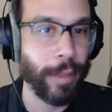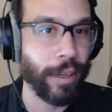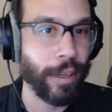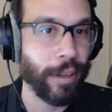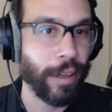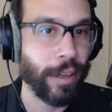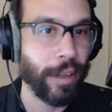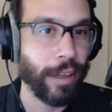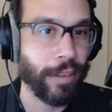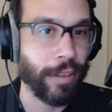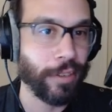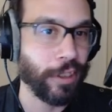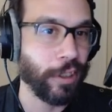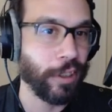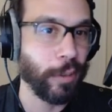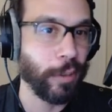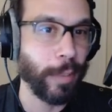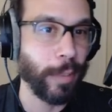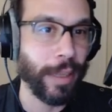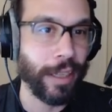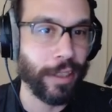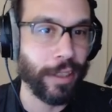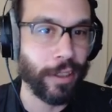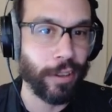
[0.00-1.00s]
off just
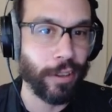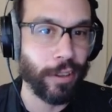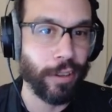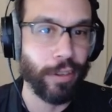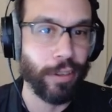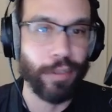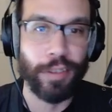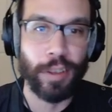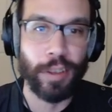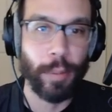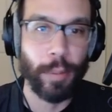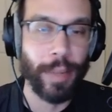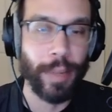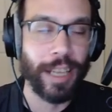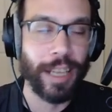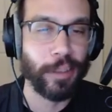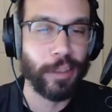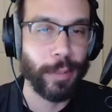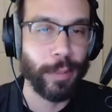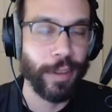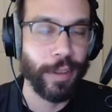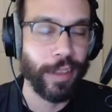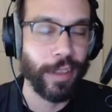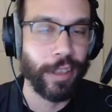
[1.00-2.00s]
spending the gold for the
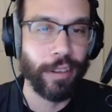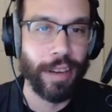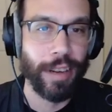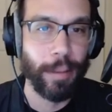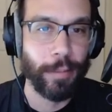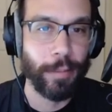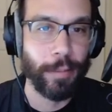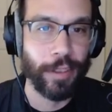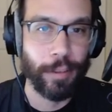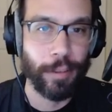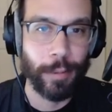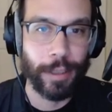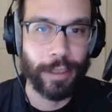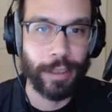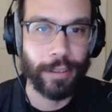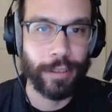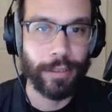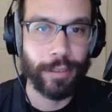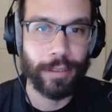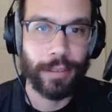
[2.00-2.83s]
blacksmithing crafted one.